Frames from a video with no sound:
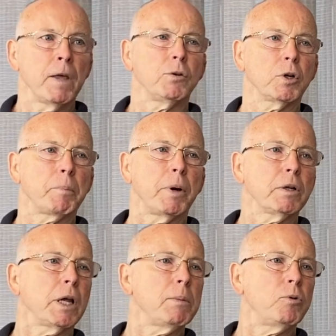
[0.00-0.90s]
took a
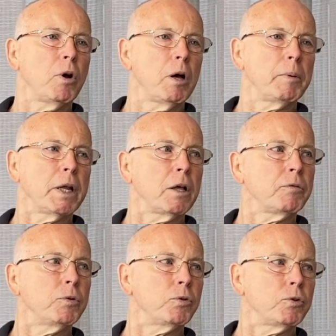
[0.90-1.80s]
part-time job at a
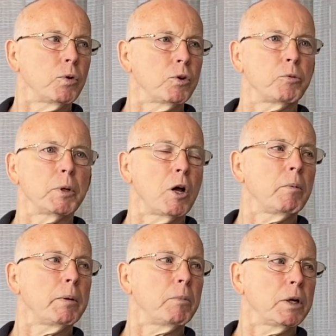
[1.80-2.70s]
health food store, spent
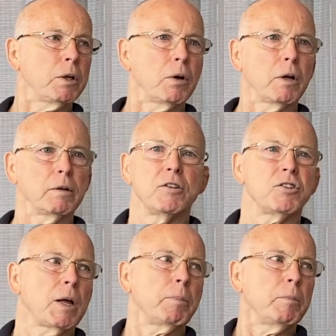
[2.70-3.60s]
all my money on
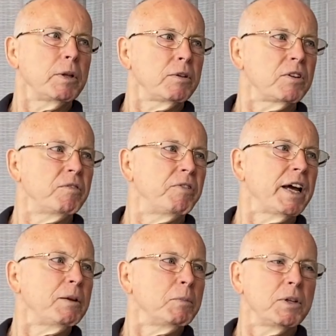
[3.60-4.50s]
supplements,
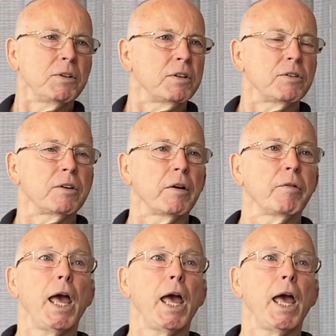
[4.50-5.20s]
vitamins and stuff,